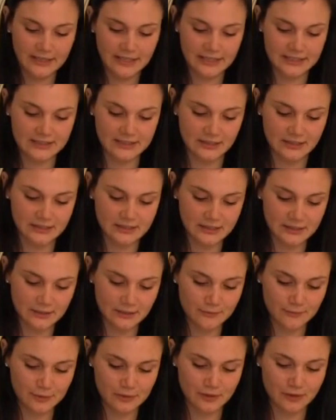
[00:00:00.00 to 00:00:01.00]
it starts to
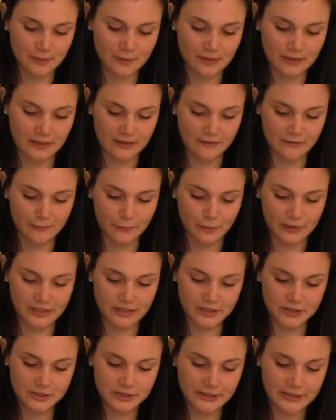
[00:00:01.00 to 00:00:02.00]
absorb a lot of
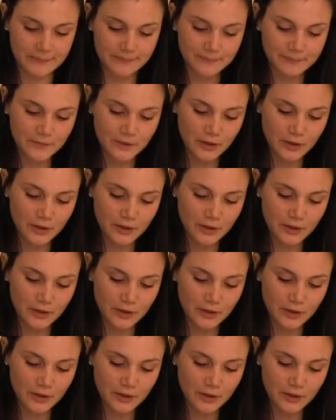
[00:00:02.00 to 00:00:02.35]
moisture.